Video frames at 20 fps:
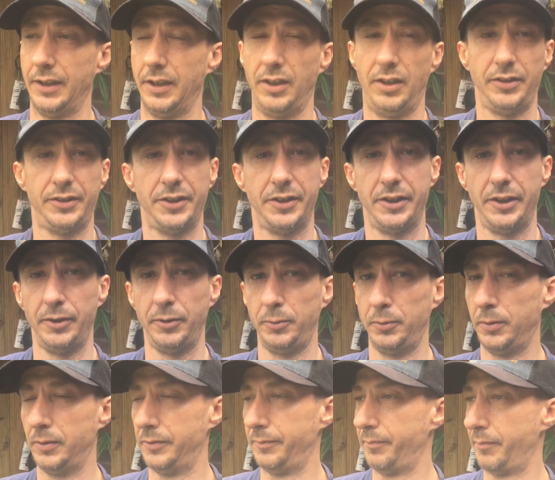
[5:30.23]
I
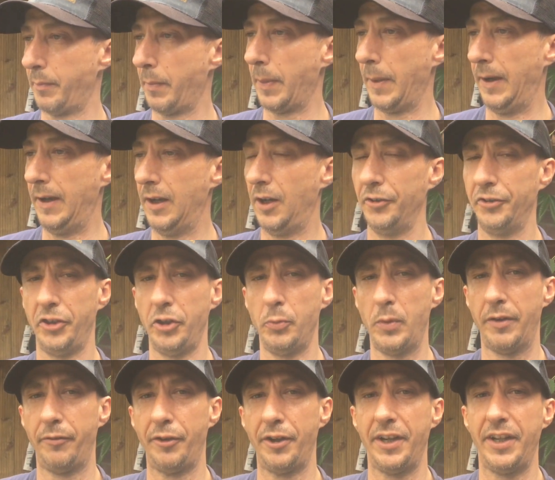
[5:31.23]
don't know
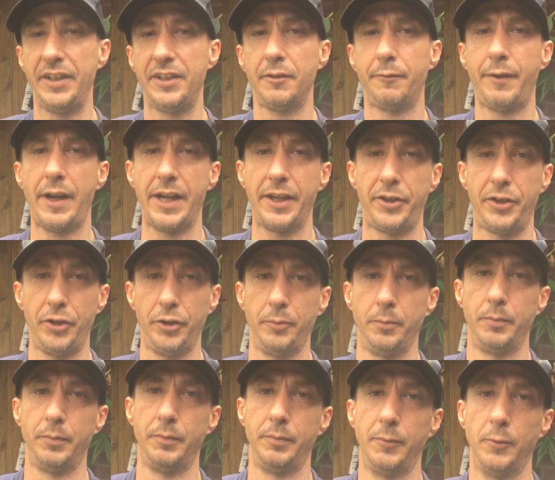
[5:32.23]
whether it needs a
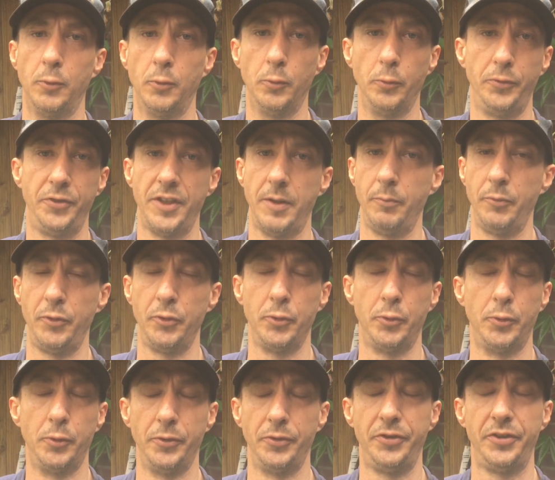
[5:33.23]
vacuum or some
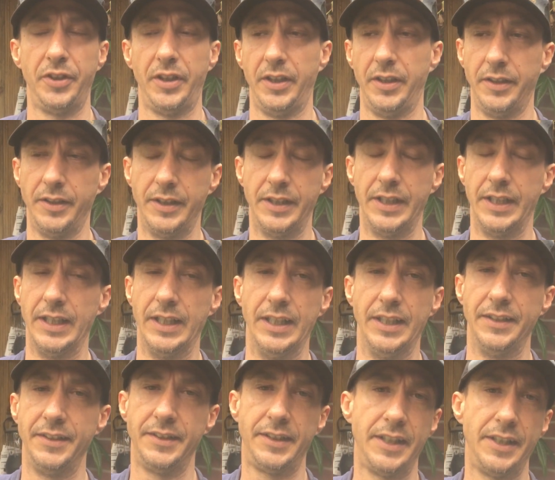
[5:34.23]
sort to
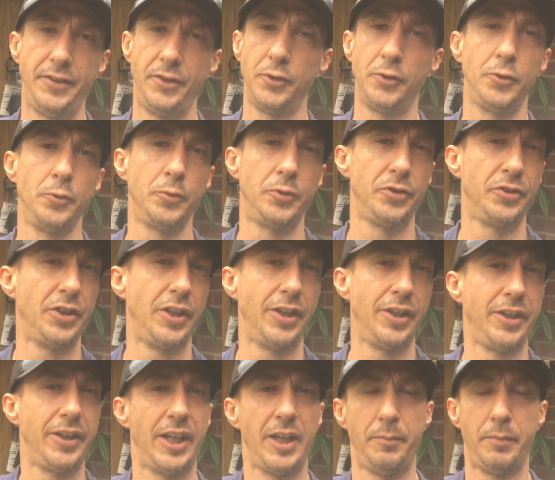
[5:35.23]
get the oil to
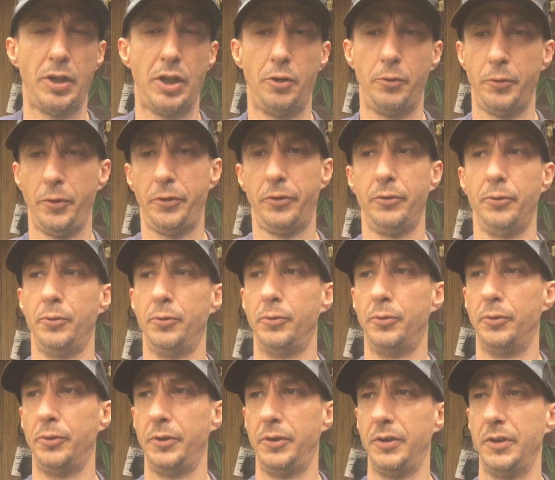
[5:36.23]
circulate, but I would have
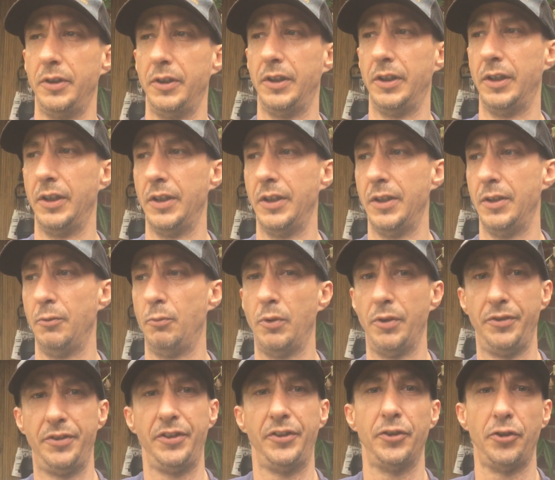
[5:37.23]
thought
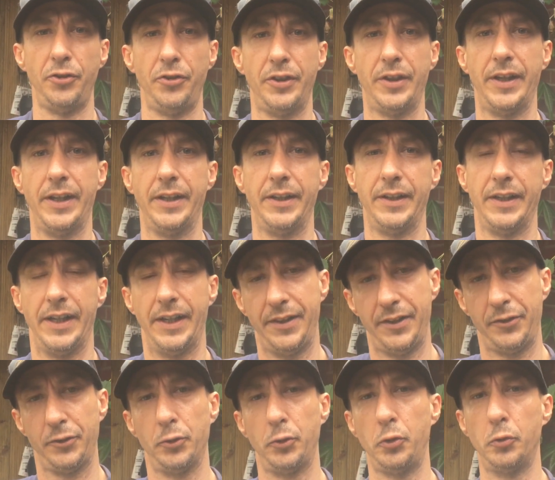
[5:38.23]
once it's on there and
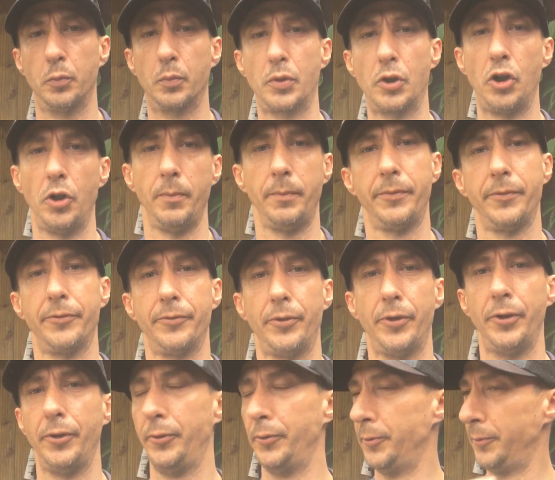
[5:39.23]
there's oil primed
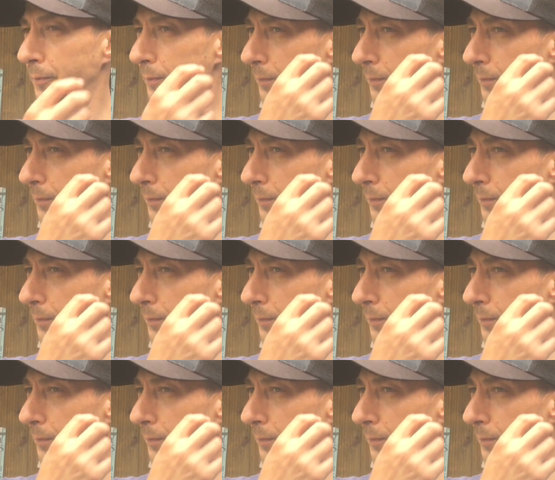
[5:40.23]
through,